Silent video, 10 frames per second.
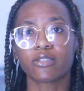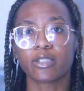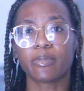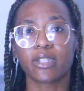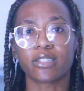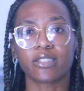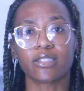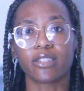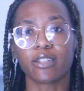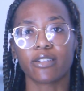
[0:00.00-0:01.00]
just because
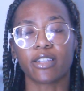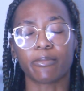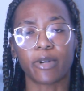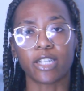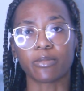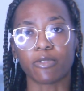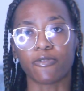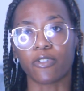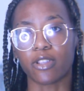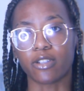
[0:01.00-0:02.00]
it's literally impossible
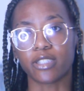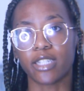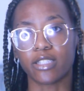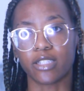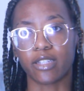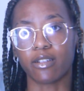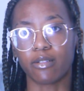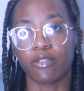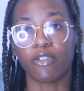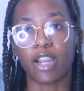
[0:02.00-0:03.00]
for their teeth
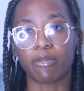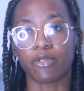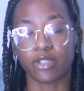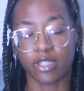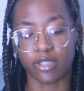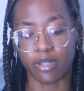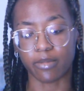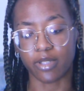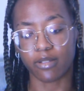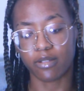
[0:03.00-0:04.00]
to grab onto
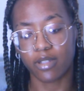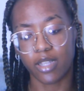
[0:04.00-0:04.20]
something.